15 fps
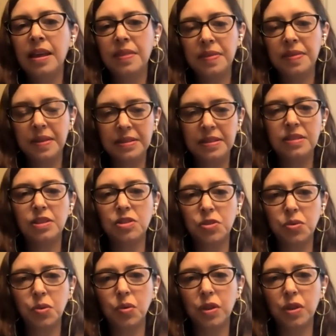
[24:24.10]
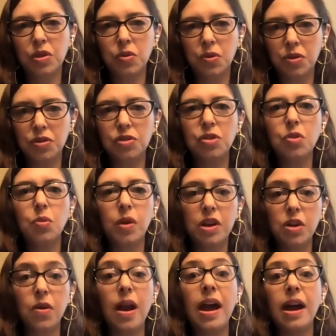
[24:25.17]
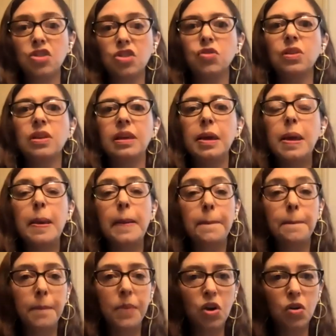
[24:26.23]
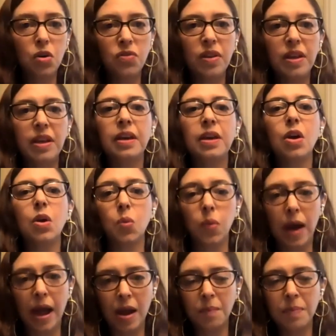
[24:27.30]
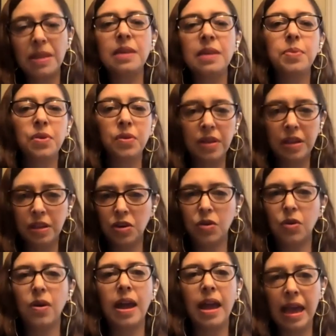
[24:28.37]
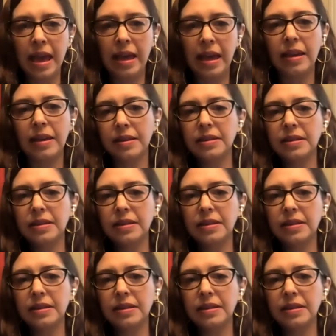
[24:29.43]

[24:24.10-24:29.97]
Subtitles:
this is a tool that you can do when you're actually moving around people in your head.